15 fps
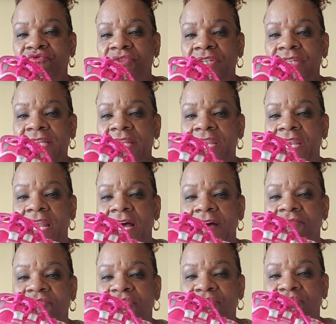really
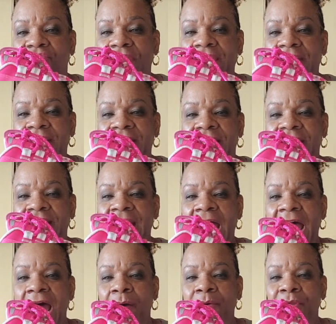love the gradient and
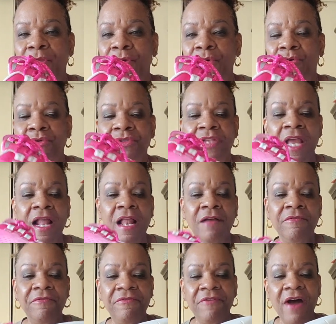how it goes
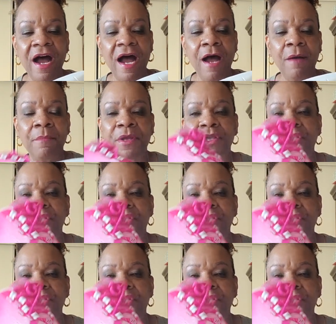from,